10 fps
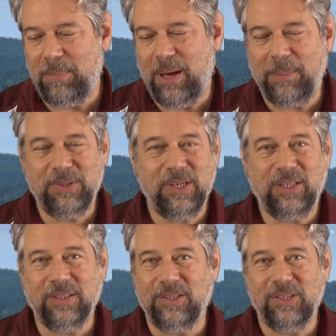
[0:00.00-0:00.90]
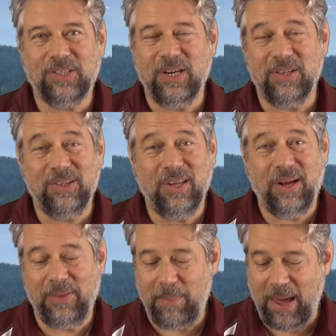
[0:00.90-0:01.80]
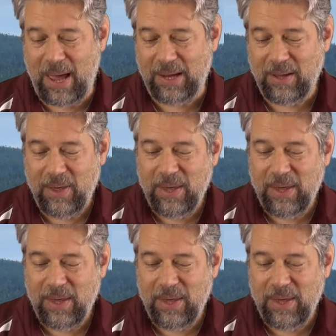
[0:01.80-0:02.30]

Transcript: pop shield, it's just gonna sit on the back.